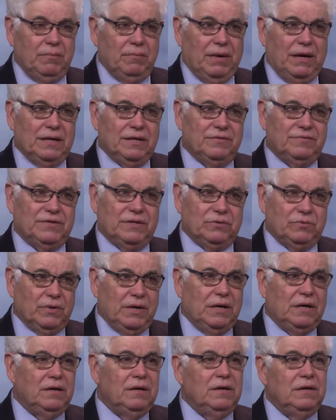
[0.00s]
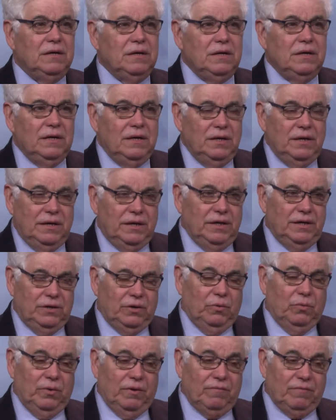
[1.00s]
And Maldives says, well, you
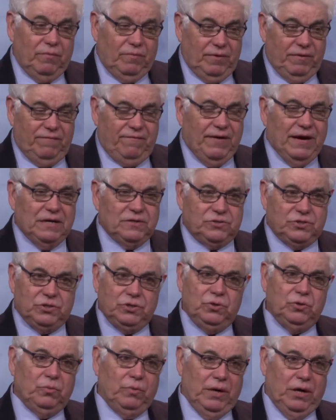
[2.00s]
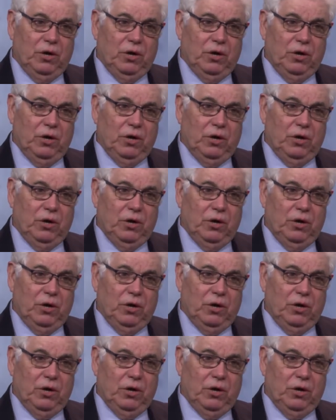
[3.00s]
know, we file suit.